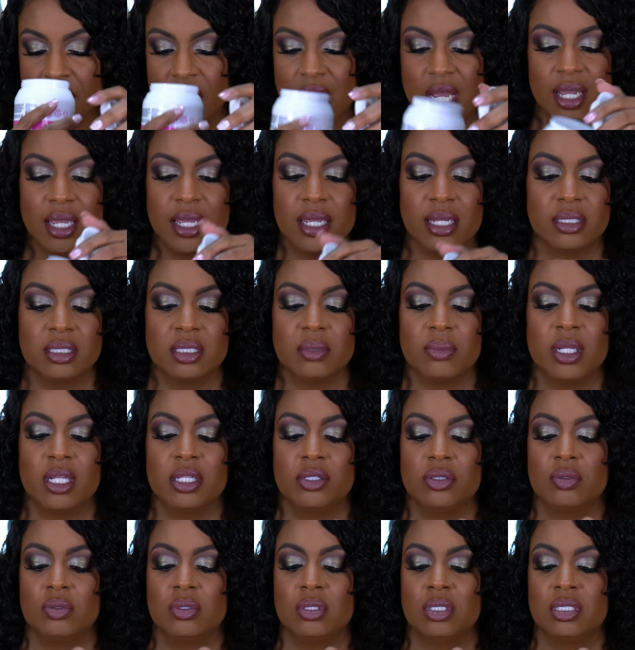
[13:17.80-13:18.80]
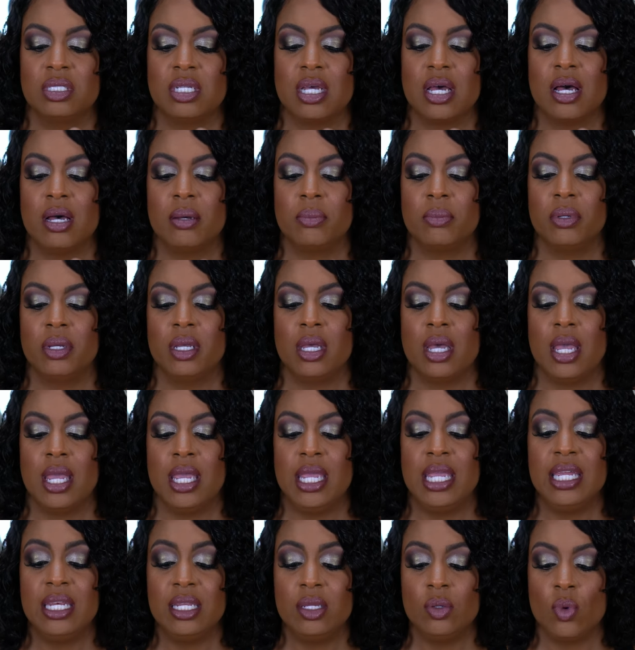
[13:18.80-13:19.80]
I can't smell it through the top.
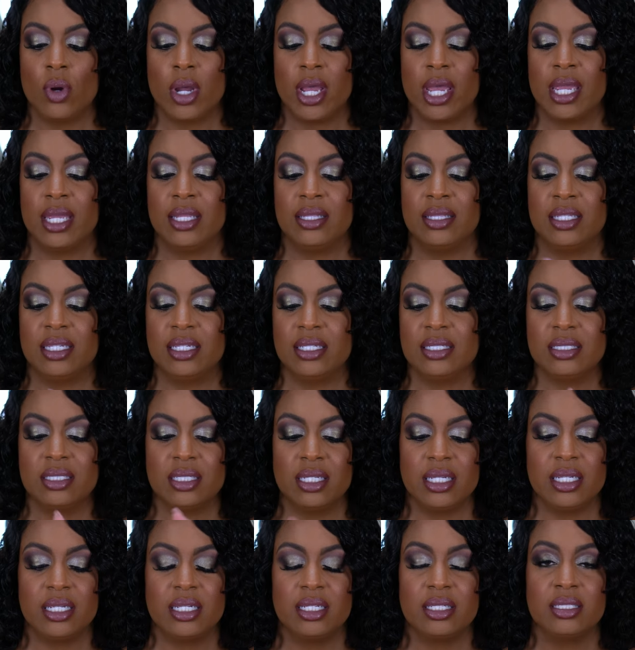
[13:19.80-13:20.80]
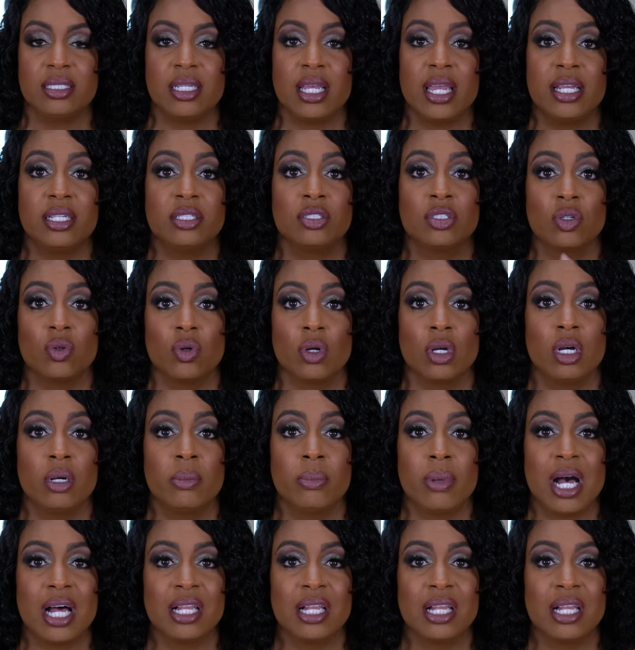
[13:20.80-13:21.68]
Anyway, this is a scrub.